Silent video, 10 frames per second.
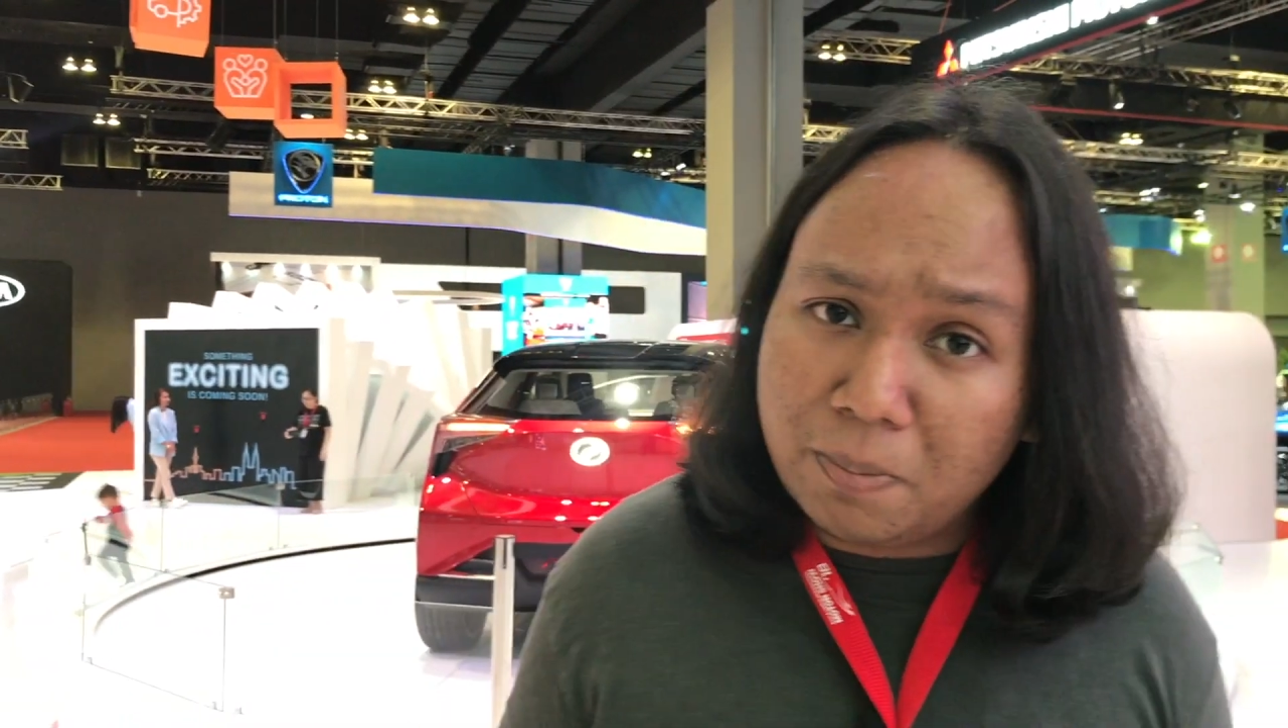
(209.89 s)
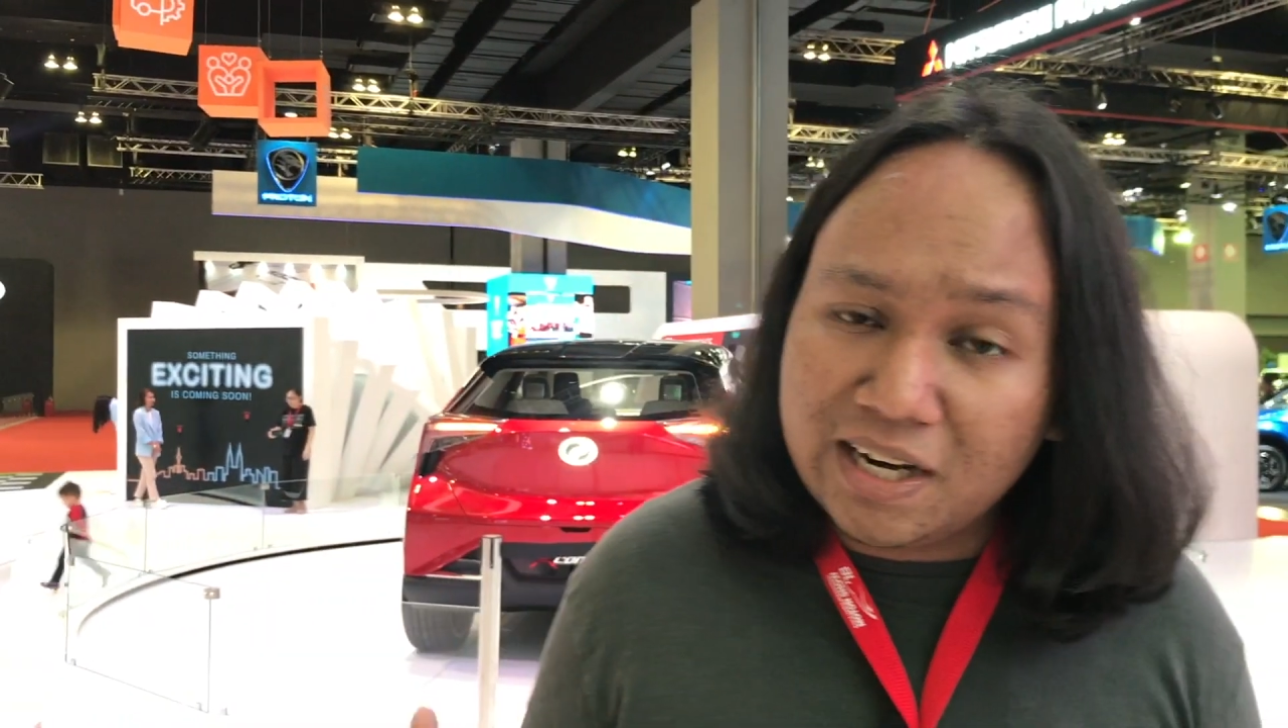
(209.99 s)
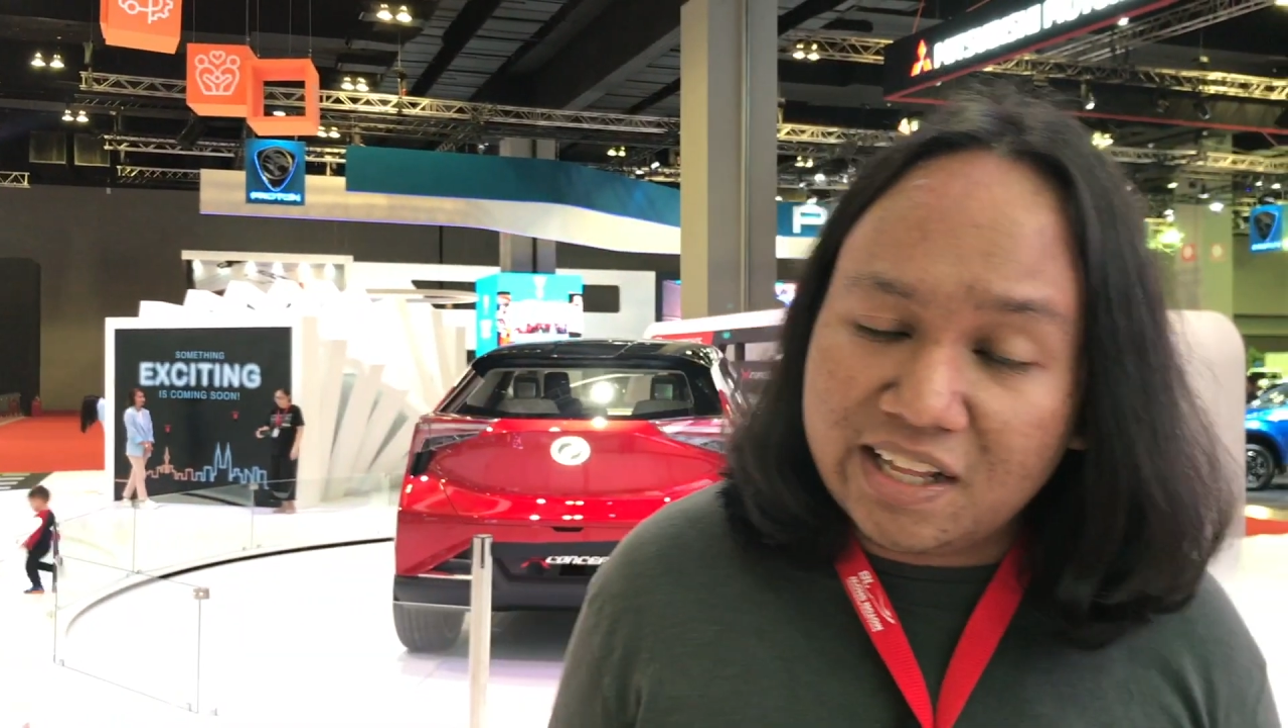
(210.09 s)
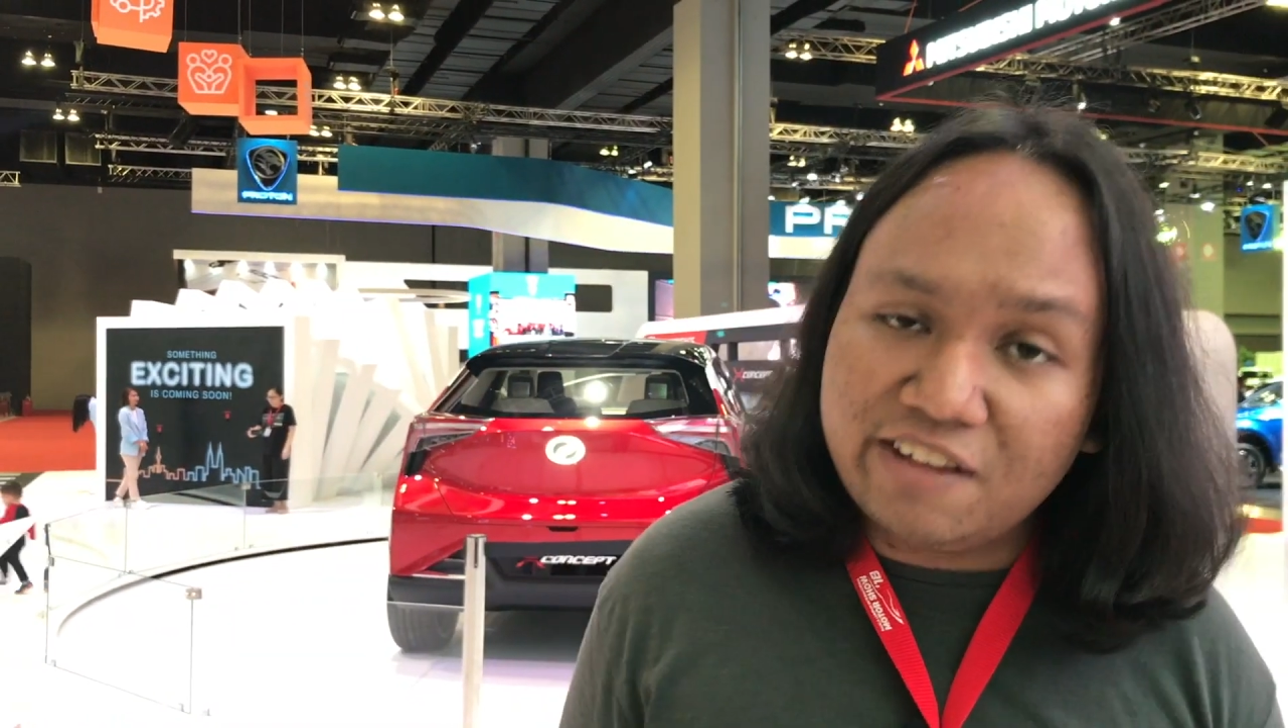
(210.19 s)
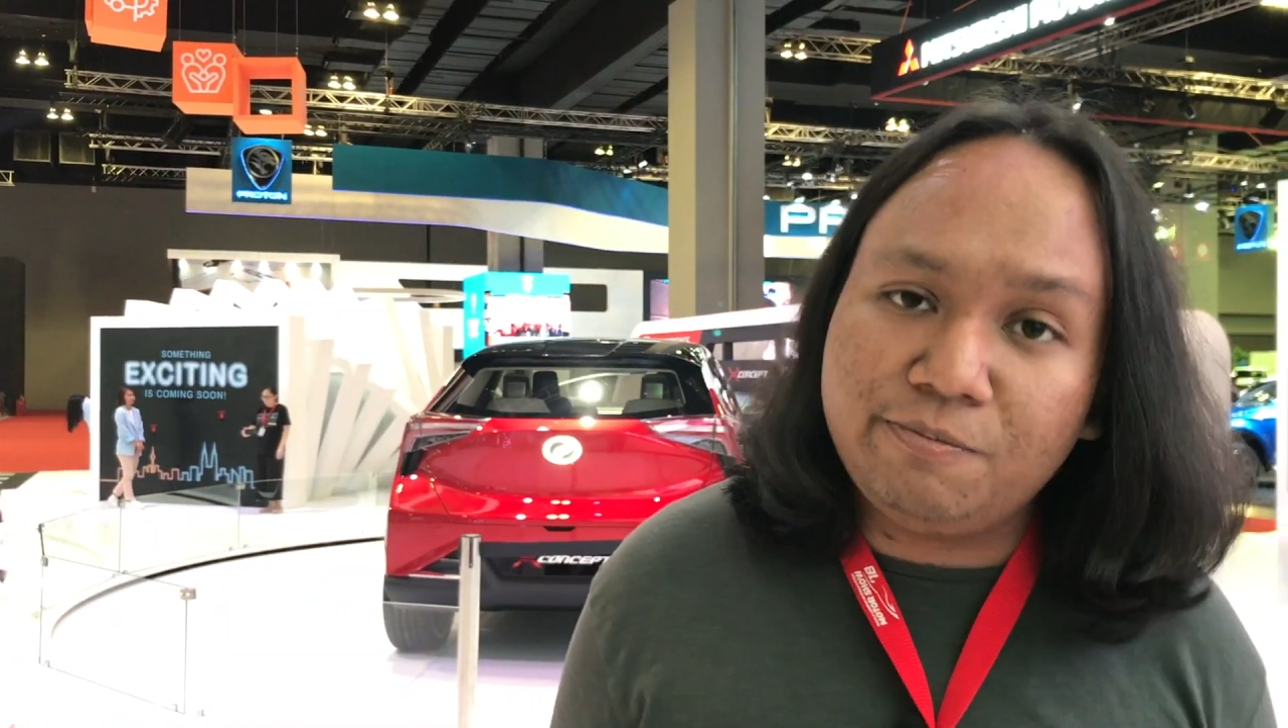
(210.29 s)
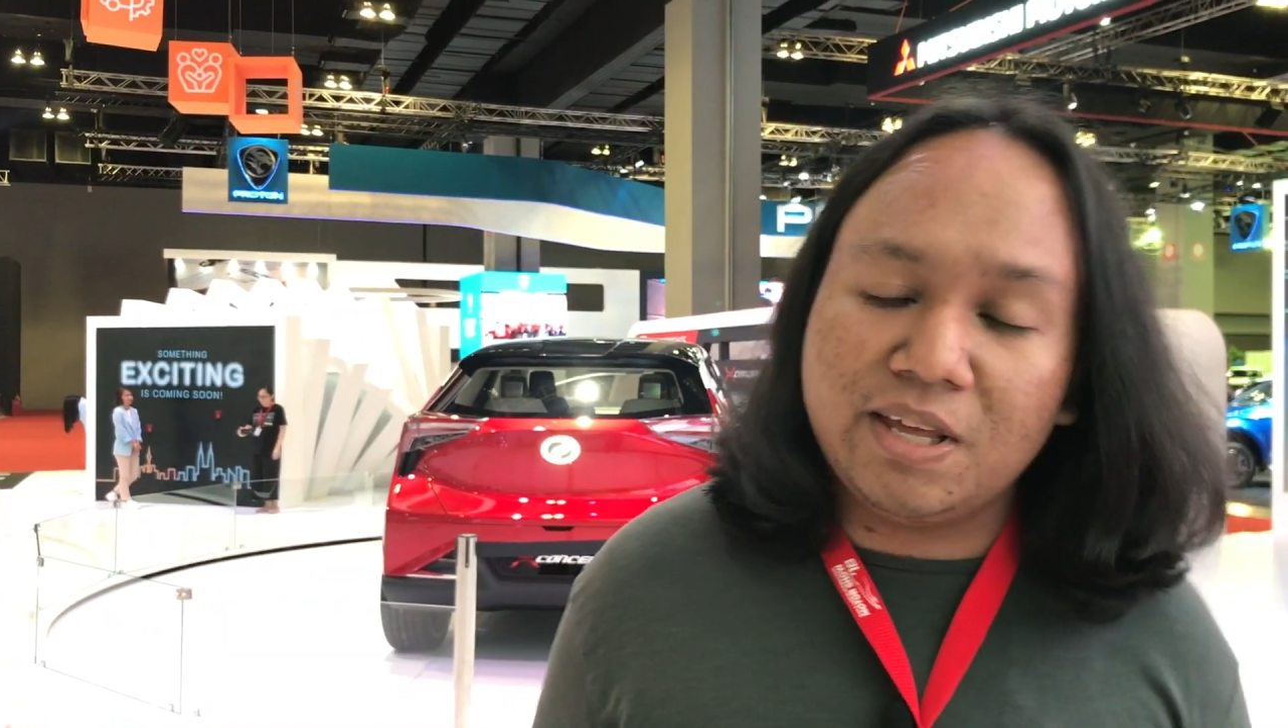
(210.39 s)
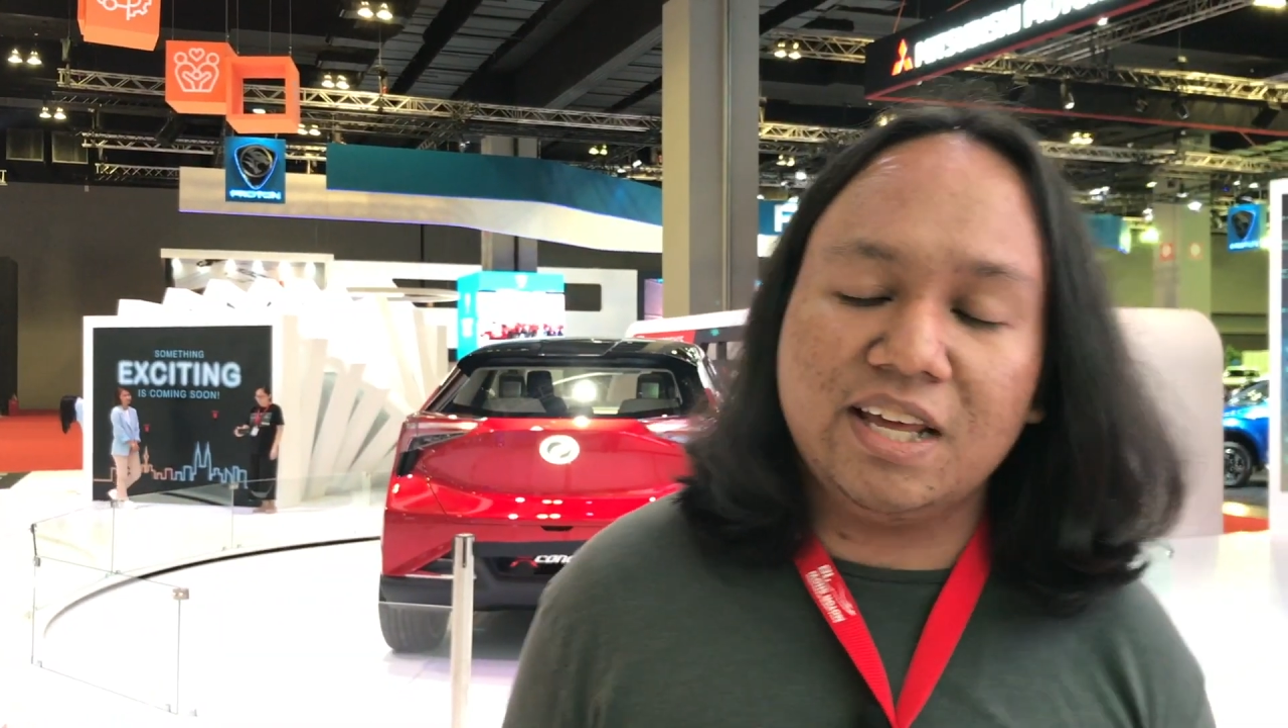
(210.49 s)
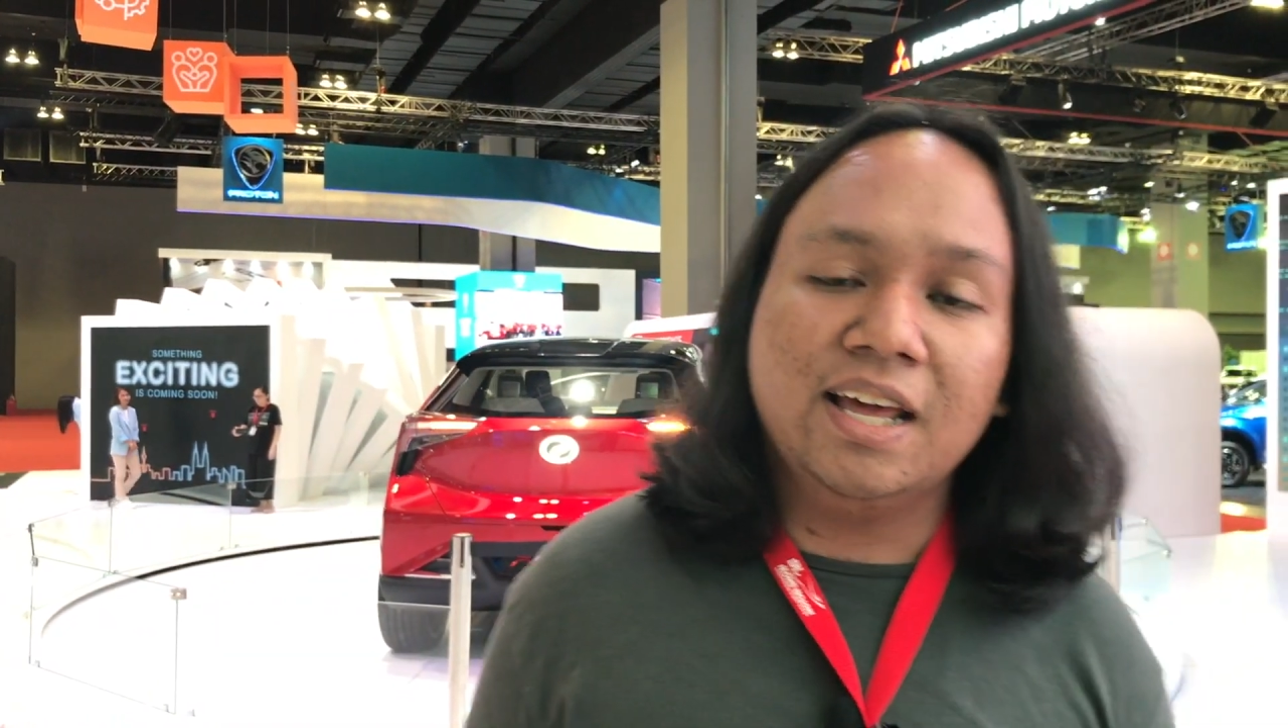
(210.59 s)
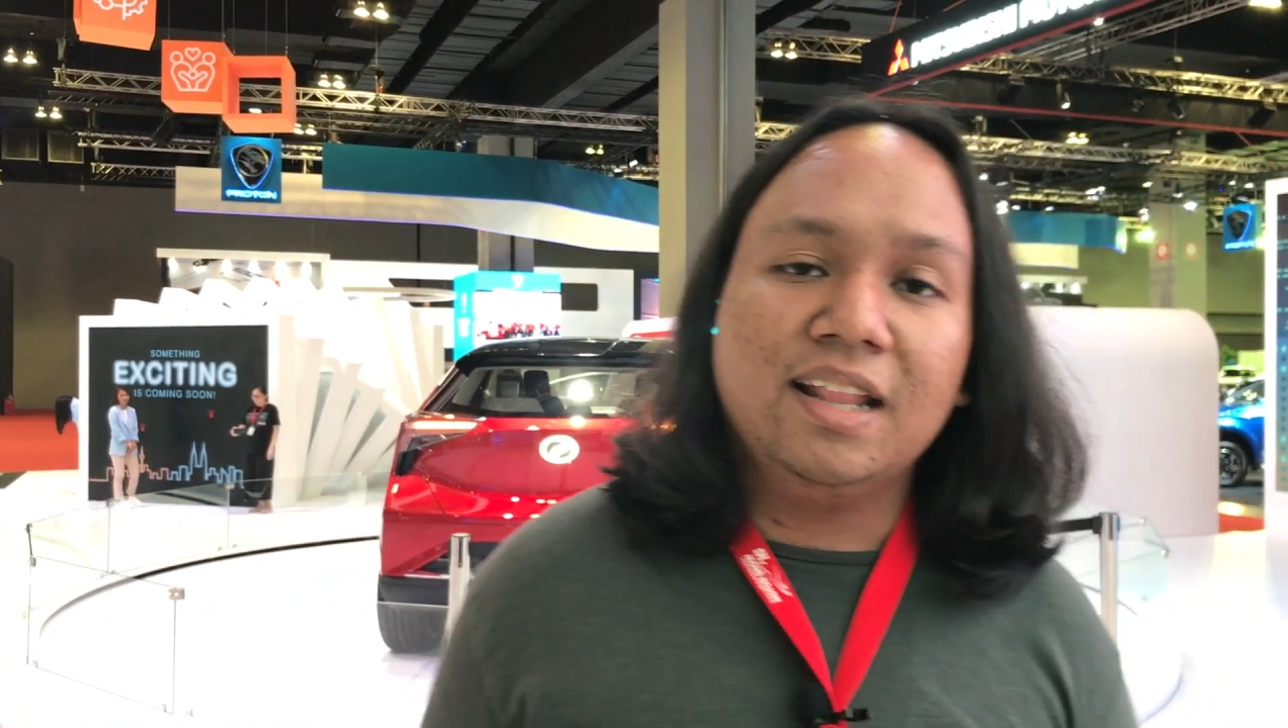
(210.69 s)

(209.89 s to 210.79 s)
believe me